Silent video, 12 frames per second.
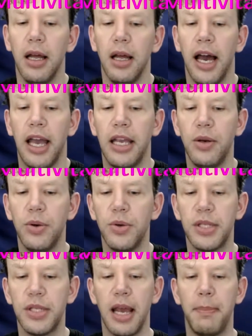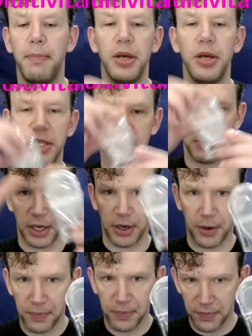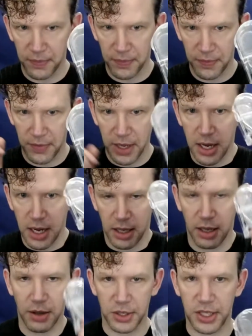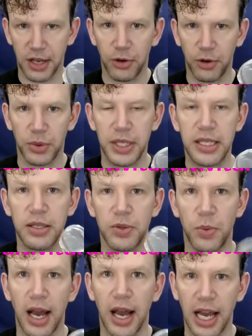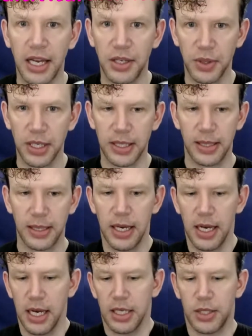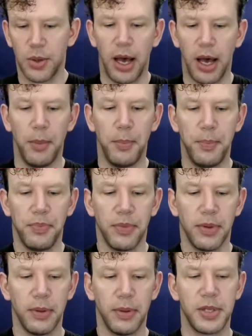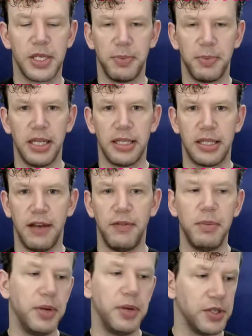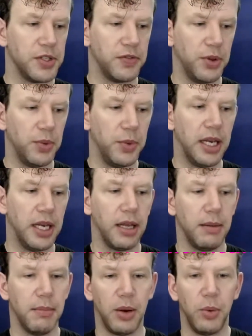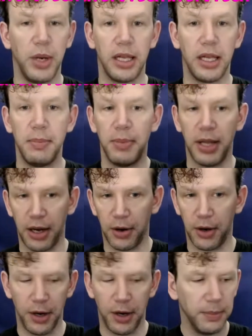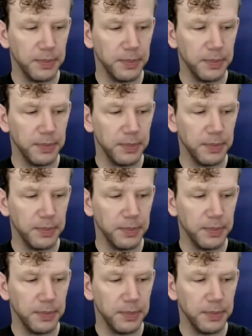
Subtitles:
I use a pill splitter. Now there's several reasons why I do this. So I'll split 7 pills for the week in my weekly planner here.